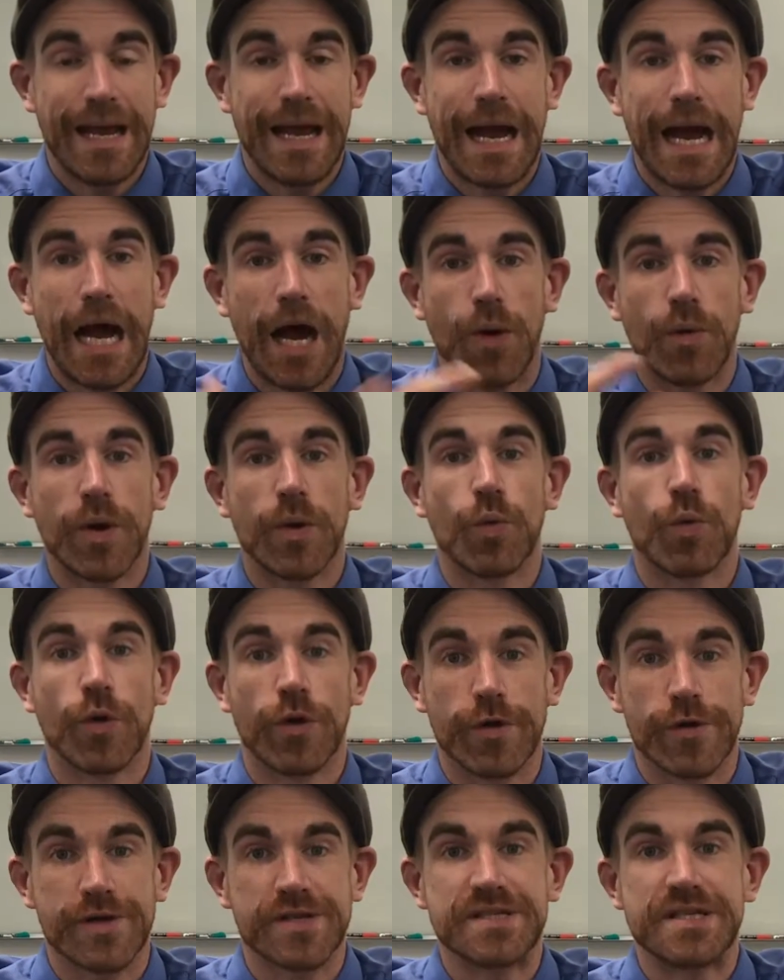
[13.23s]
How it
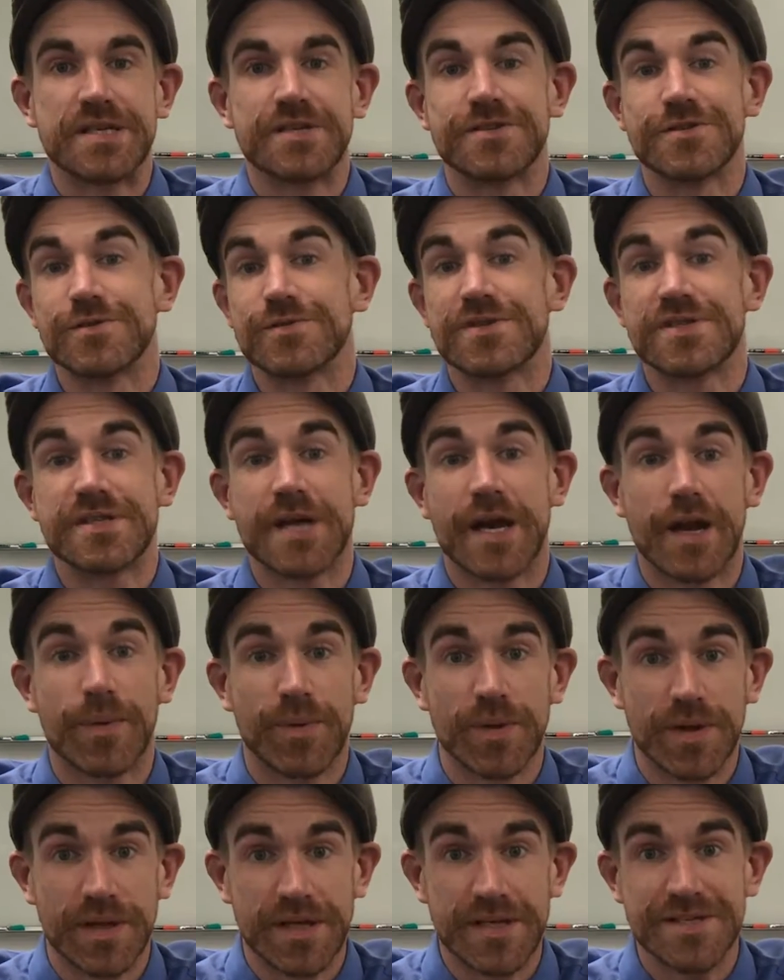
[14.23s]
works is you set up a
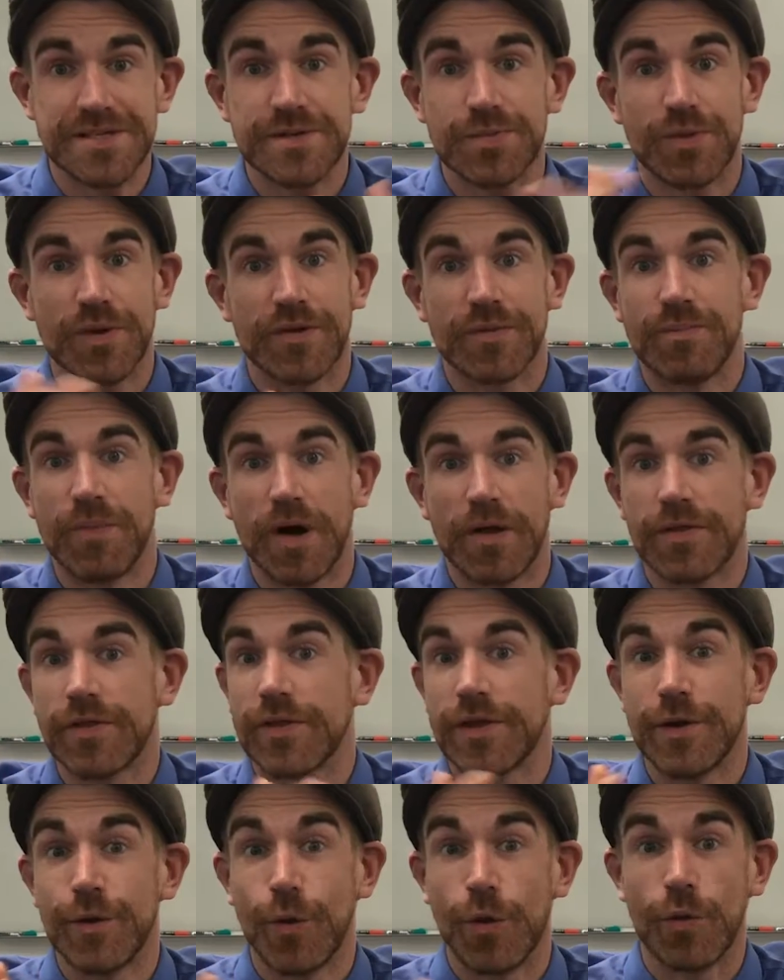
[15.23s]
lease with
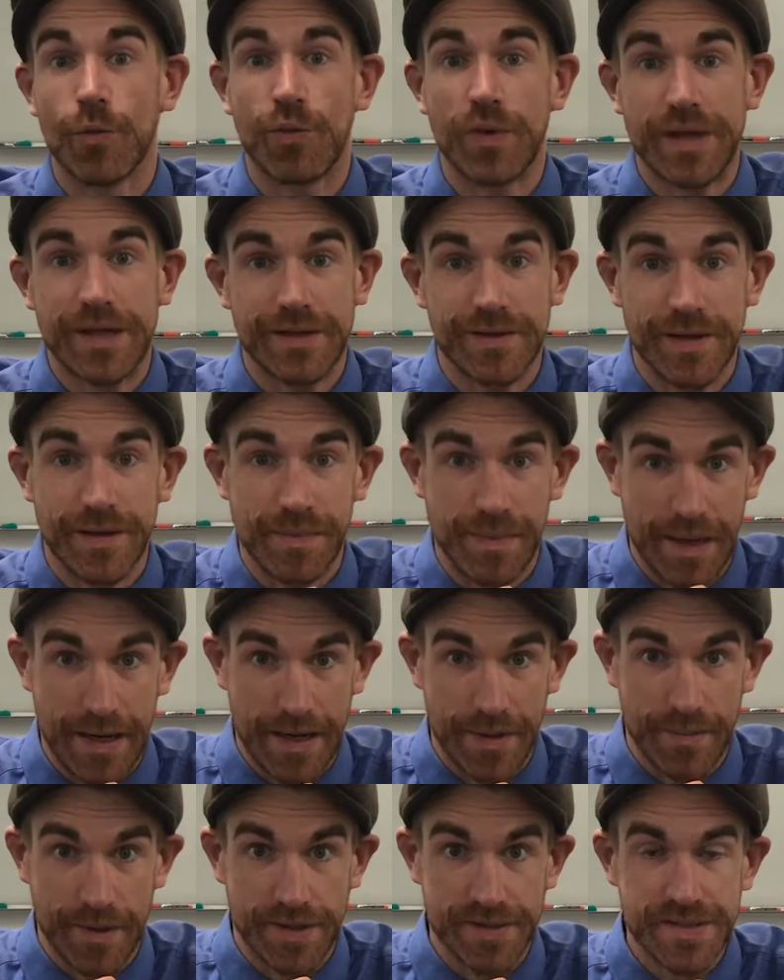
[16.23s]
monthly or weekly
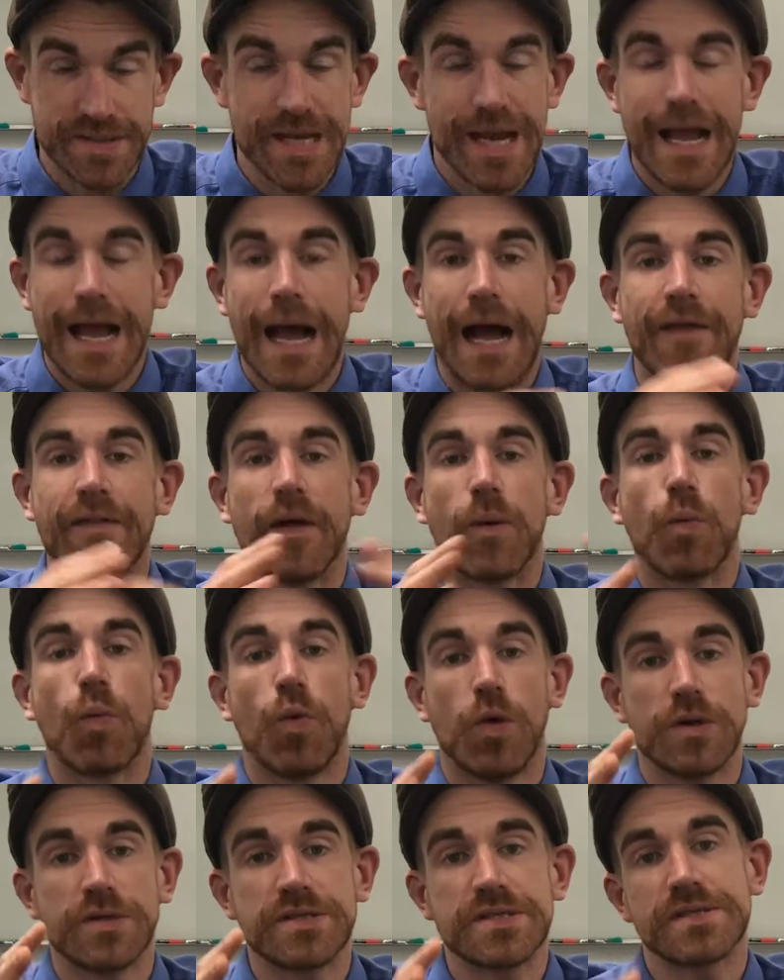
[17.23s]
payments, and then
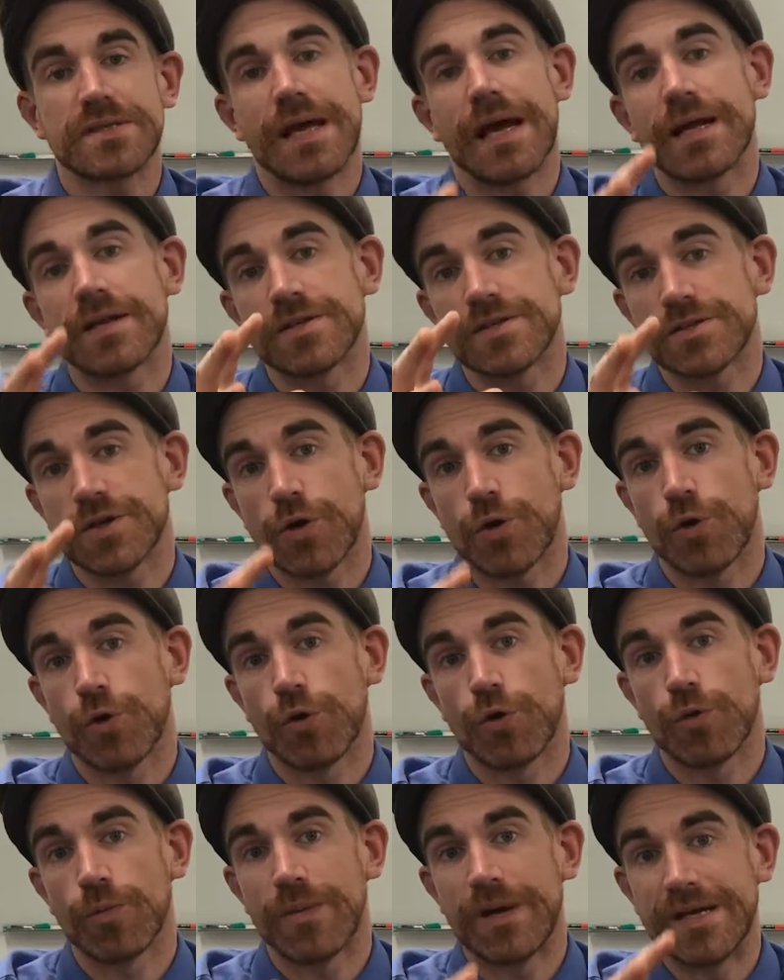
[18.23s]
once that
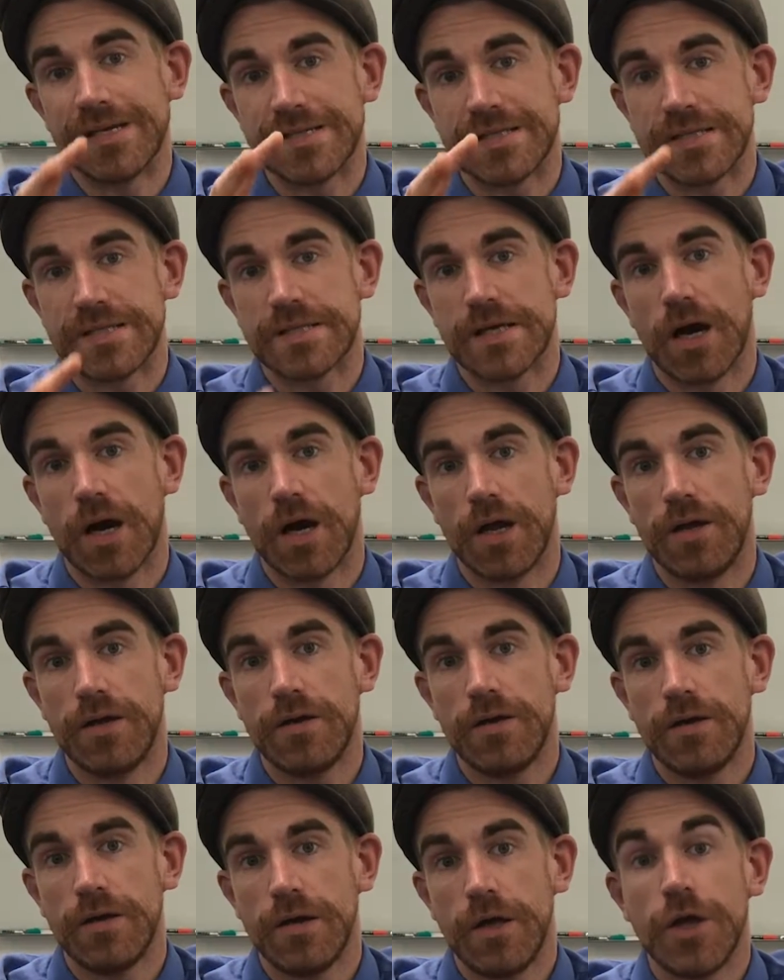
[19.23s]
term is done,
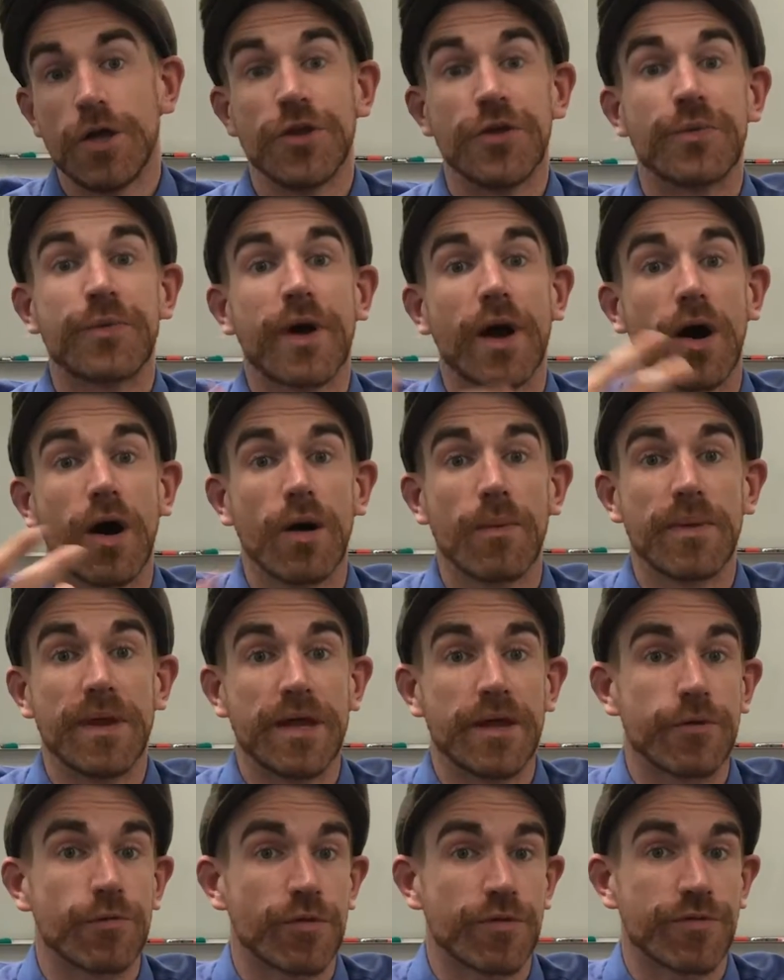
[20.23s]
you come
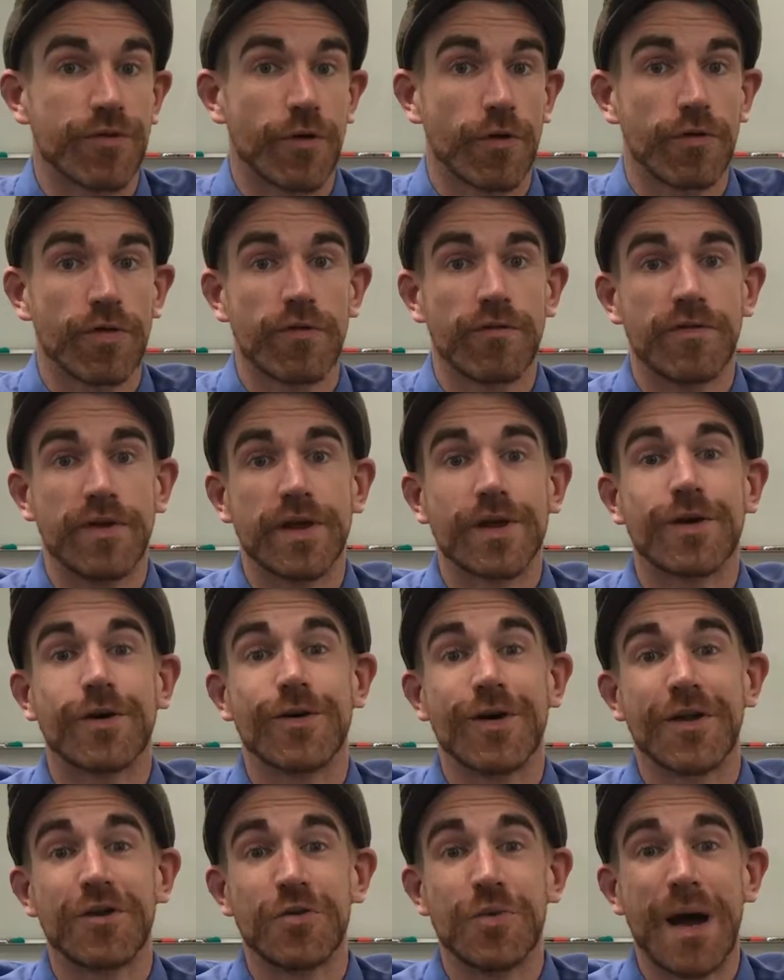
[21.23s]
in, return the vehicle,
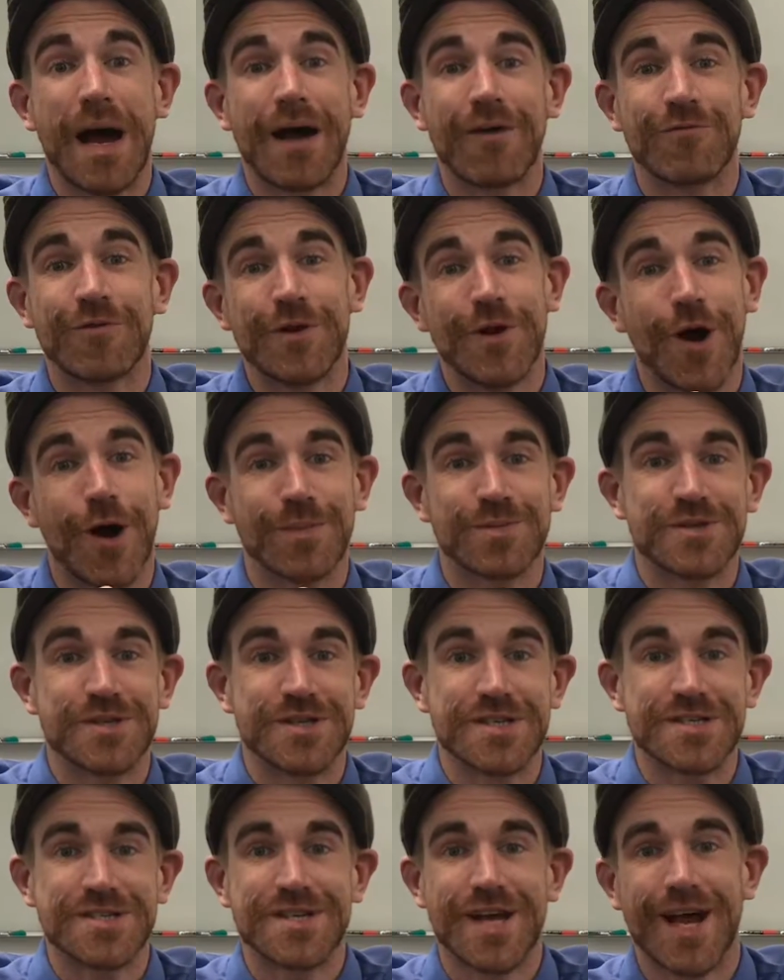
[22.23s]
and you have the option
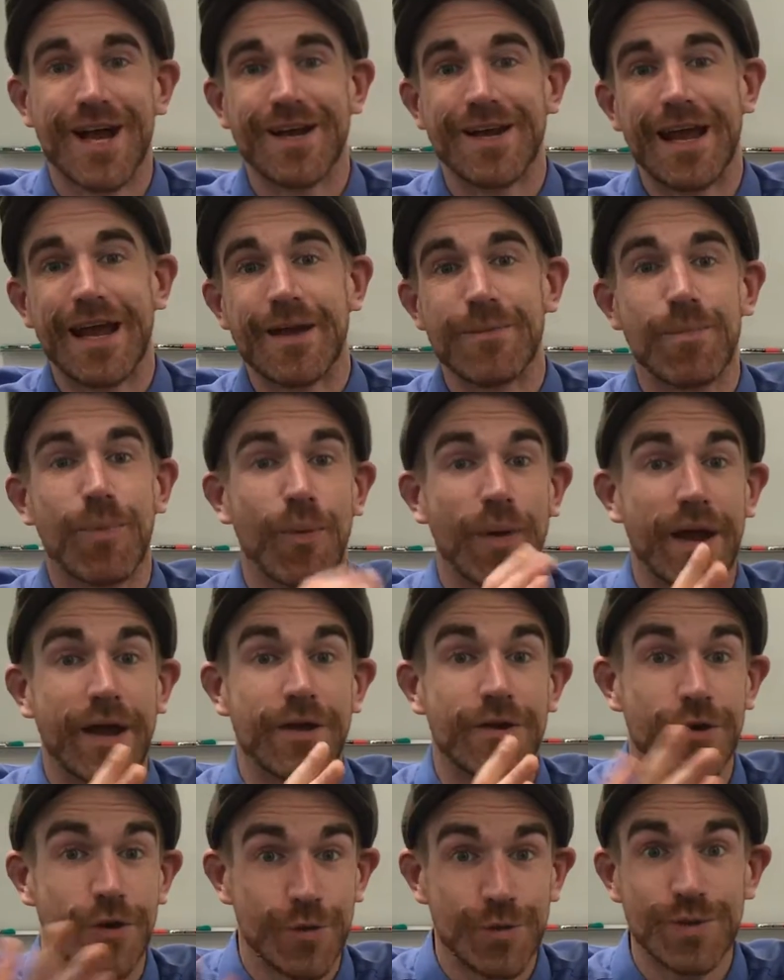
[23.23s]
to sign a
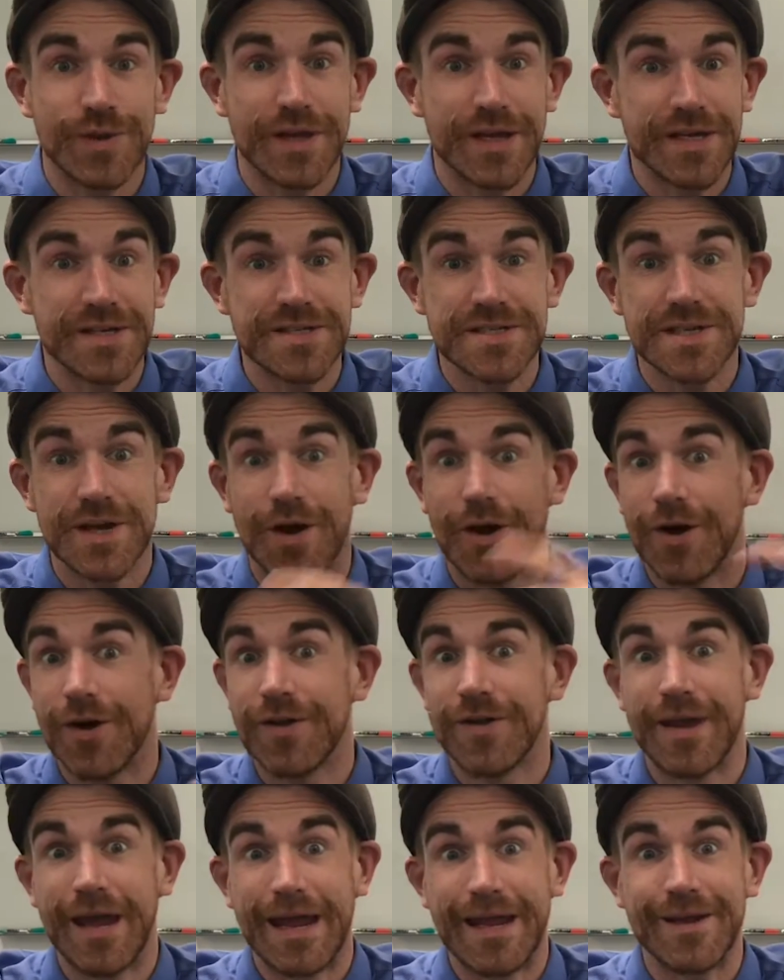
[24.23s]
brand new lease
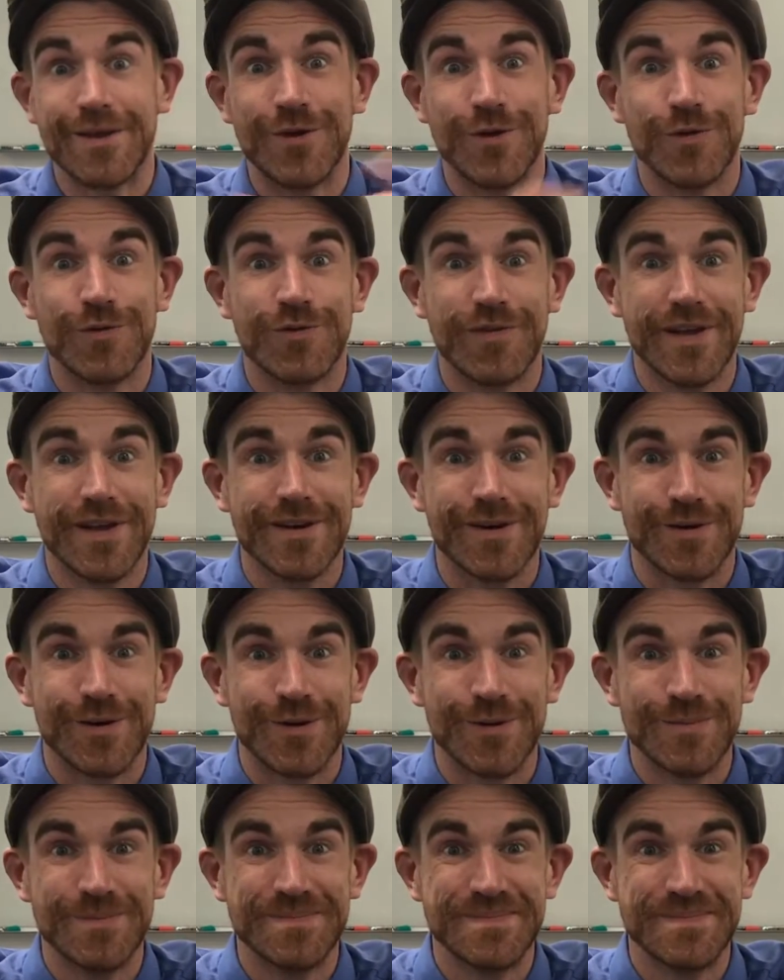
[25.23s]
on a new vehicle.